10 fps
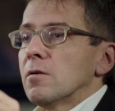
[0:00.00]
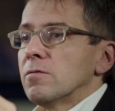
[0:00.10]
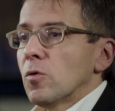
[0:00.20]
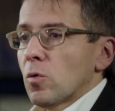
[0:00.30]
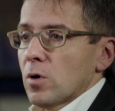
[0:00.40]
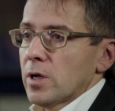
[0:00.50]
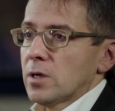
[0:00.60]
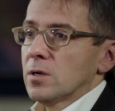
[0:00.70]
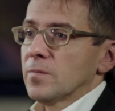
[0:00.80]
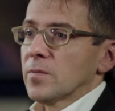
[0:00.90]

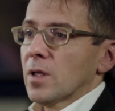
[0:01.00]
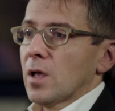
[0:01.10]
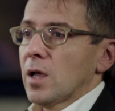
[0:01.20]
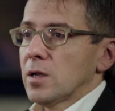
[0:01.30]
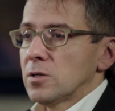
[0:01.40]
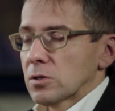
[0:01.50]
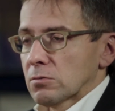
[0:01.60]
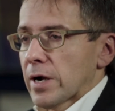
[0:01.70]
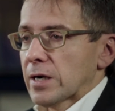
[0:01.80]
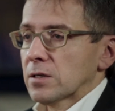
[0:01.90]
avoid a
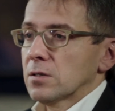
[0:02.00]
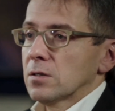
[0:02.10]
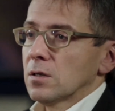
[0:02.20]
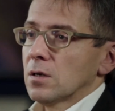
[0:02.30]
direct